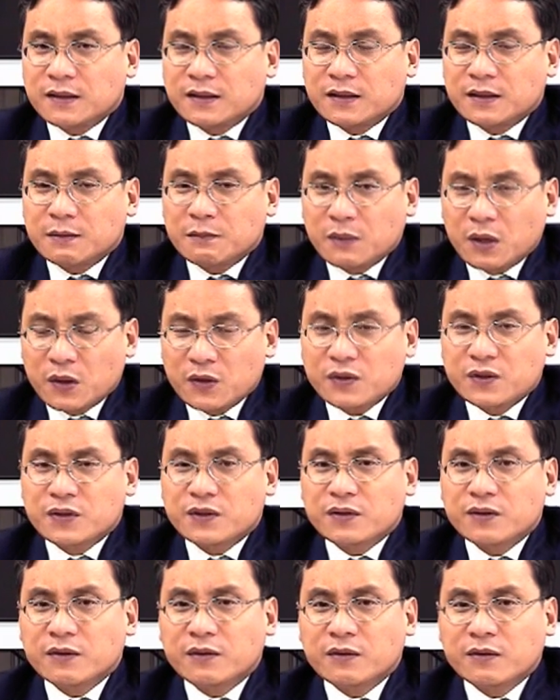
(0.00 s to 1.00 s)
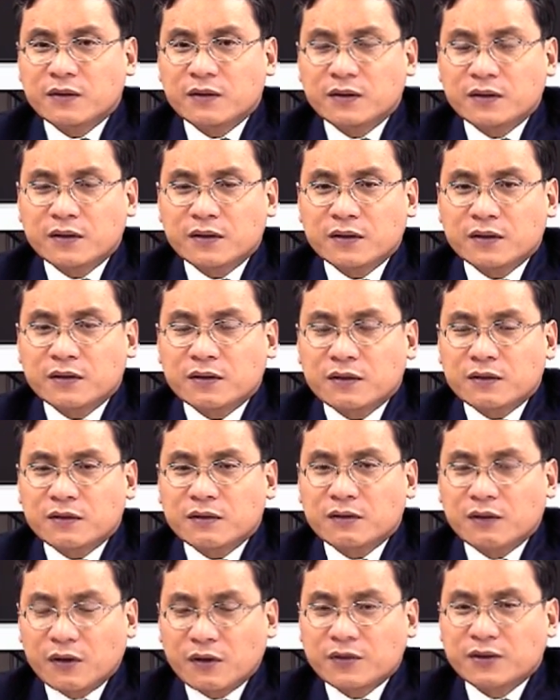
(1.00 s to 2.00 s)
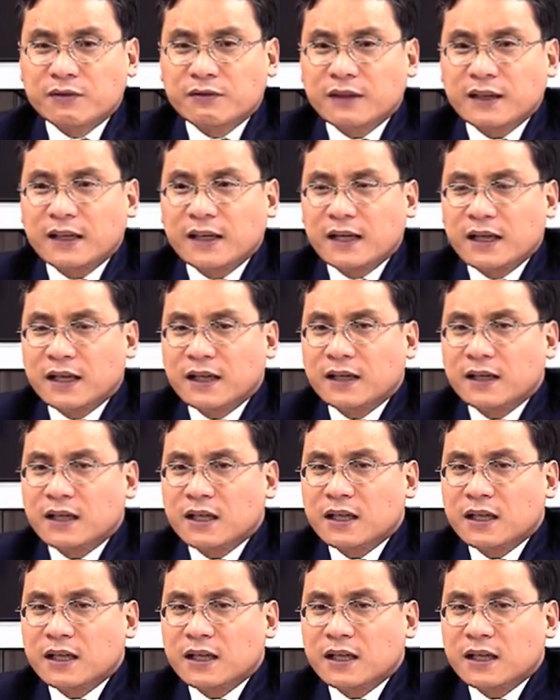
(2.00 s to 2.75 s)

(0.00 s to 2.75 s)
the most closely